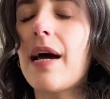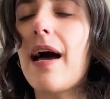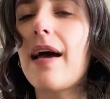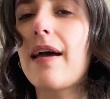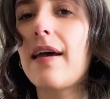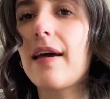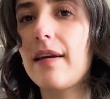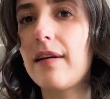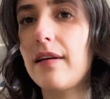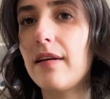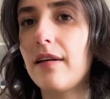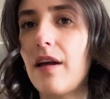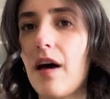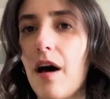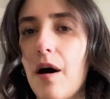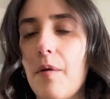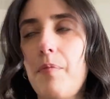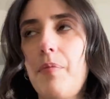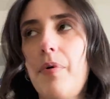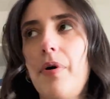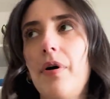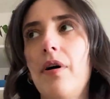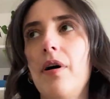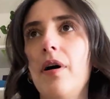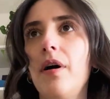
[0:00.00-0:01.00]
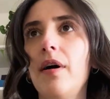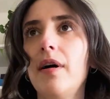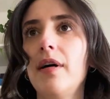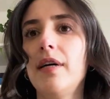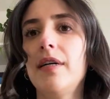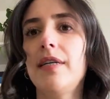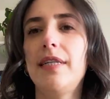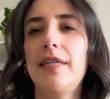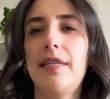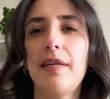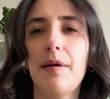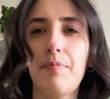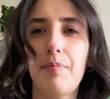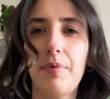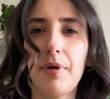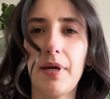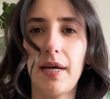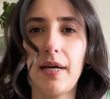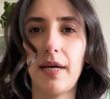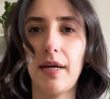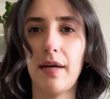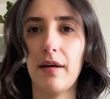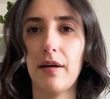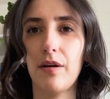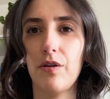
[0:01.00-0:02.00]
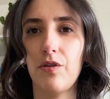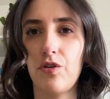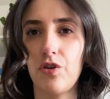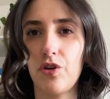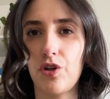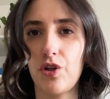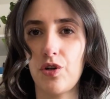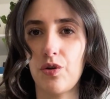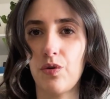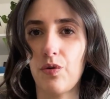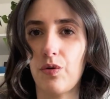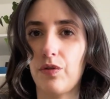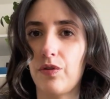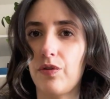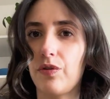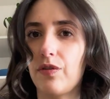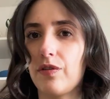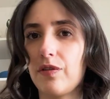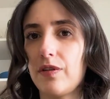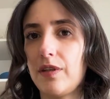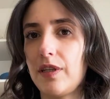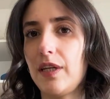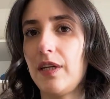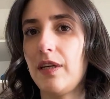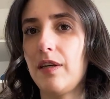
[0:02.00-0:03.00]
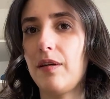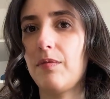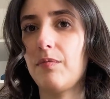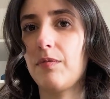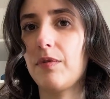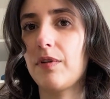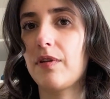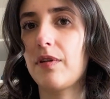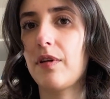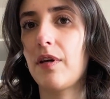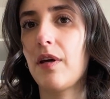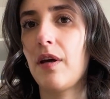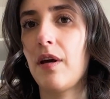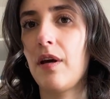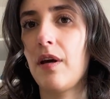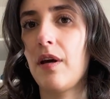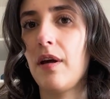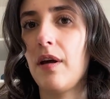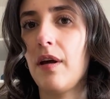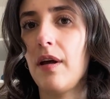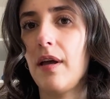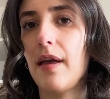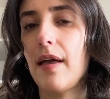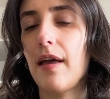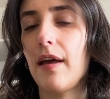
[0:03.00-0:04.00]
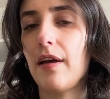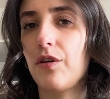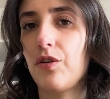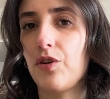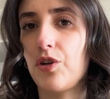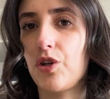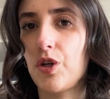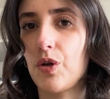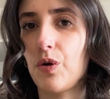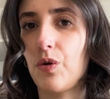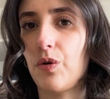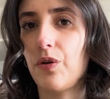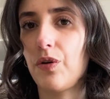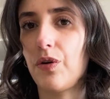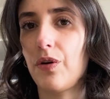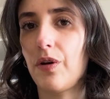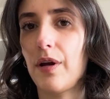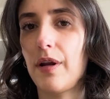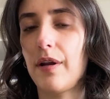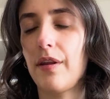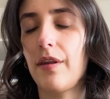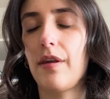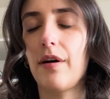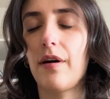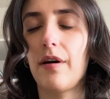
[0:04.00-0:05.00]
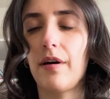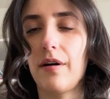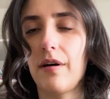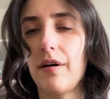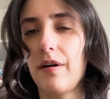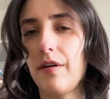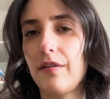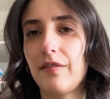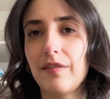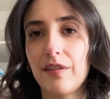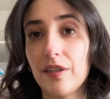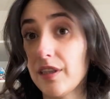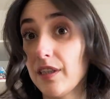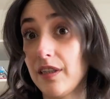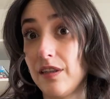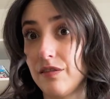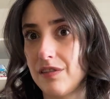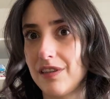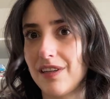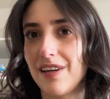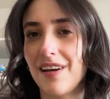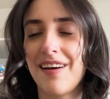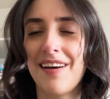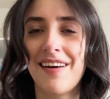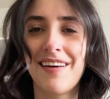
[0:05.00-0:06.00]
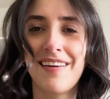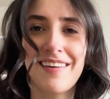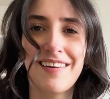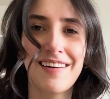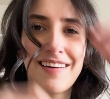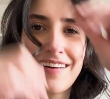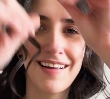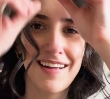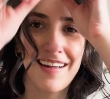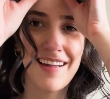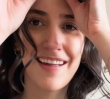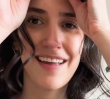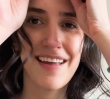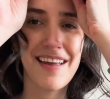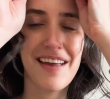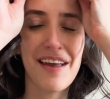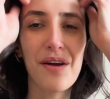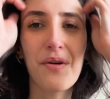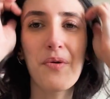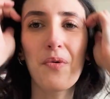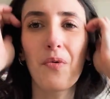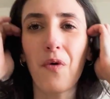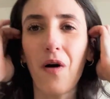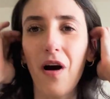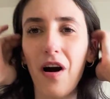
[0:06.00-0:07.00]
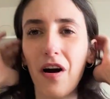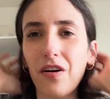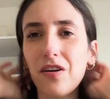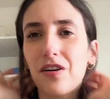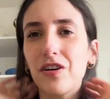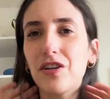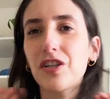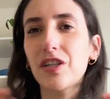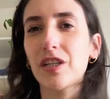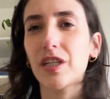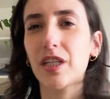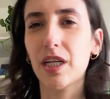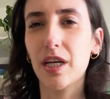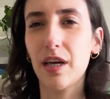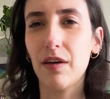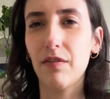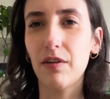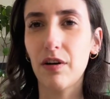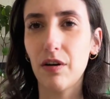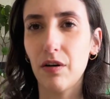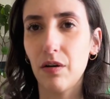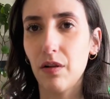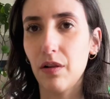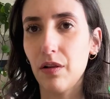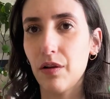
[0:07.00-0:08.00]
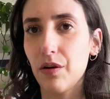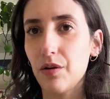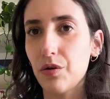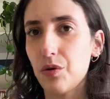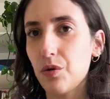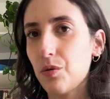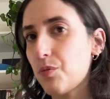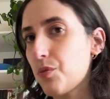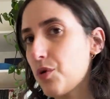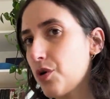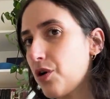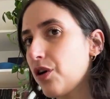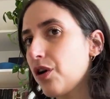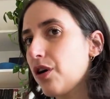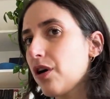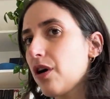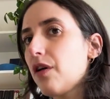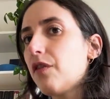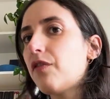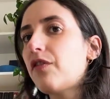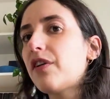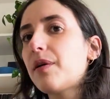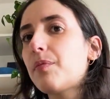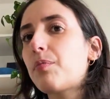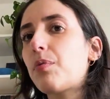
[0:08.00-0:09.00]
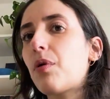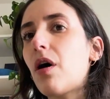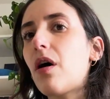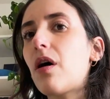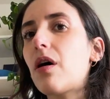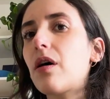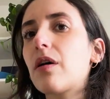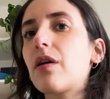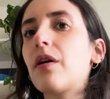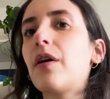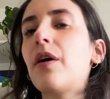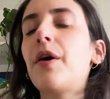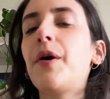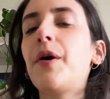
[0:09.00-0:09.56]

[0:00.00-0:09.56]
I ended up dipping the shoulder seams and the sleeves in water just to give it a little more of a block.